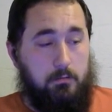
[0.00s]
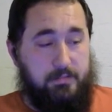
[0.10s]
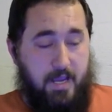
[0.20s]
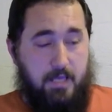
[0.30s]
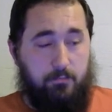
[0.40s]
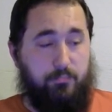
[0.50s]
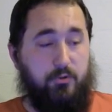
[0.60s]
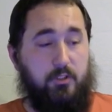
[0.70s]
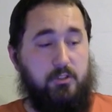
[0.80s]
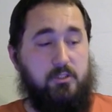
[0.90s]
data
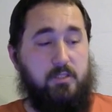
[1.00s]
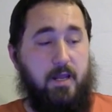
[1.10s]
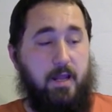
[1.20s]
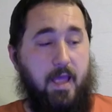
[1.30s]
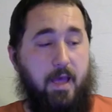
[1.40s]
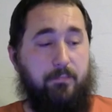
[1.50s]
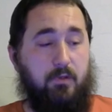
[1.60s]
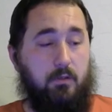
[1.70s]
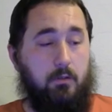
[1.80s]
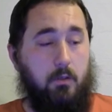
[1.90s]
breach that
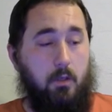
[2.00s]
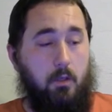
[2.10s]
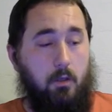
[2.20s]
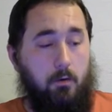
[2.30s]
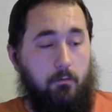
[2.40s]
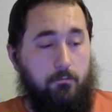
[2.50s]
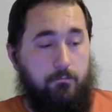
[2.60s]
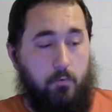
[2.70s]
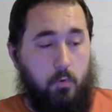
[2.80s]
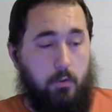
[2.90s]
happened
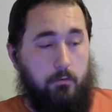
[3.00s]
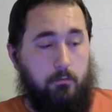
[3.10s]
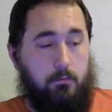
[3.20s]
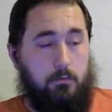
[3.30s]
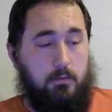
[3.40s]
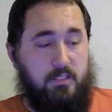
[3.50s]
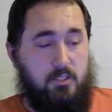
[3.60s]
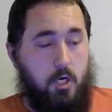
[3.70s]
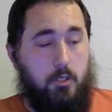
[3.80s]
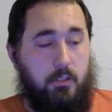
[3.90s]
for they're
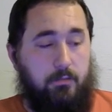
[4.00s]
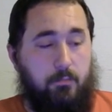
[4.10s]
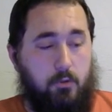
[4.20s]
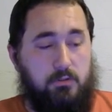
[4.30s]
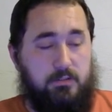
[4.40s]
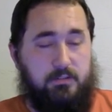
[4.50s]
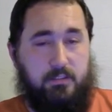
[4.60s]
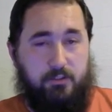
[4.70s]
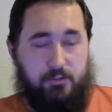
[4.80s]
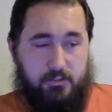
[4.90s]
targeting mostly
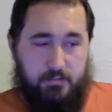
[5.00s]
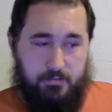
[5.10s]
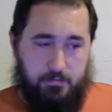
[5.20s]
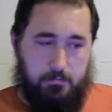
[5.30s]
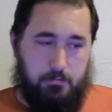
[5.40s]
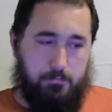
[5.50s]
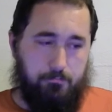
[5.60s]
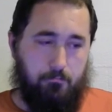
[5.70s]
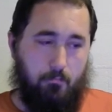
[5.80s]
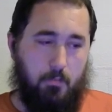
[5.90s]
senior citizens.
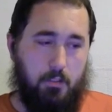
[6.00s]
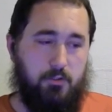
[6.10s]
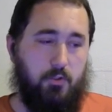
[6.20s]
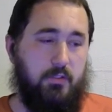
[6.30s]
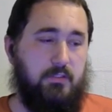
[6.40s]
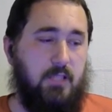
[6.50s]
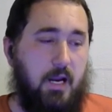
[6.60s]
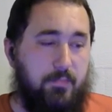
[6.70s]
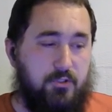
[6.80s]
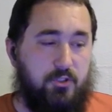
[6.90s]
So, a
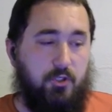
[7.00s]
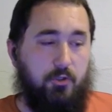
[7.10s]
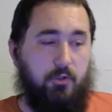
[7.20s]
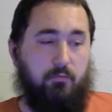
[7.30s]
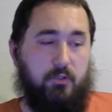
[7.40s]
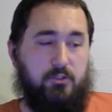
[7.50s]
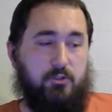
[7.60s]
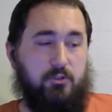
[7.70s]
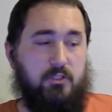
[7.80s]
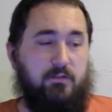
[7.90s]
cybersecurity
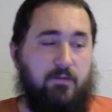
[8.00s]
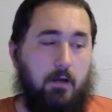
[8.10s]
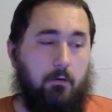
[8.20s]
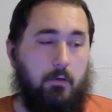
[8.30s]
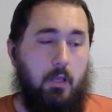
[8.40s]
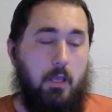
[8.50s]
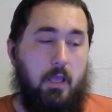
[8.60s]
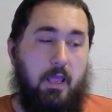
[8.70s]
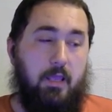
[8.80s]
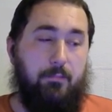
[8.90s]
research has found a